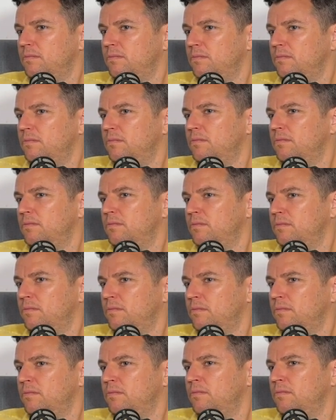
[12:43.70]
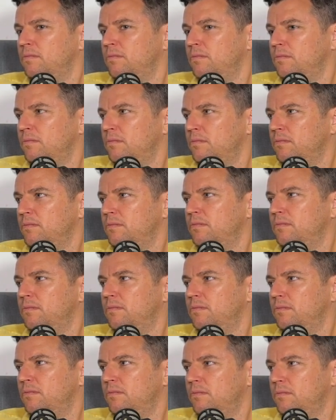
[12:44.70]

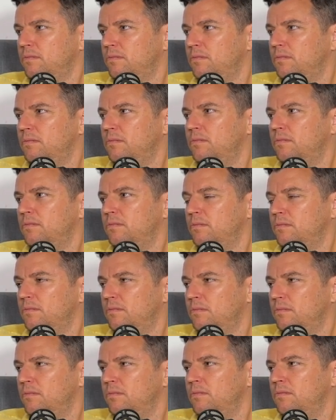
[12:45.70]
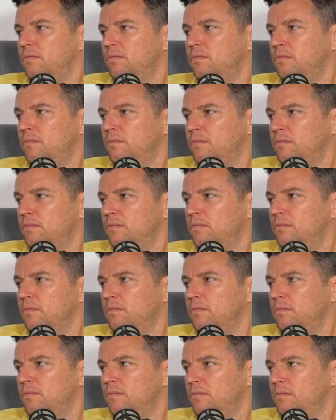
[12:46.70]

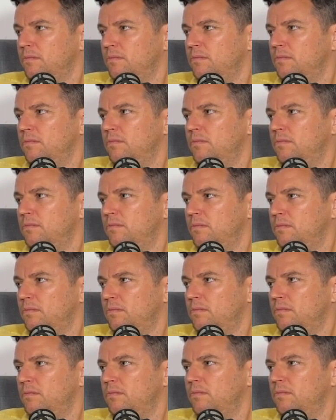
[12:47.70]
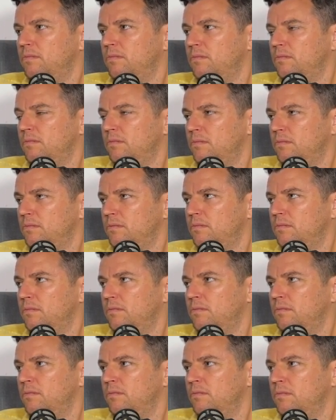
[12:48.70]

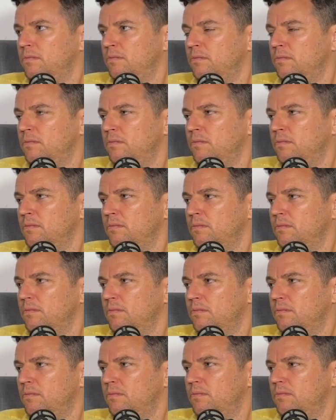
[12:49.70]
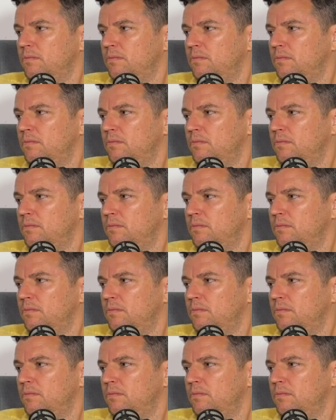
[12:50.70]
This person isn't speaking.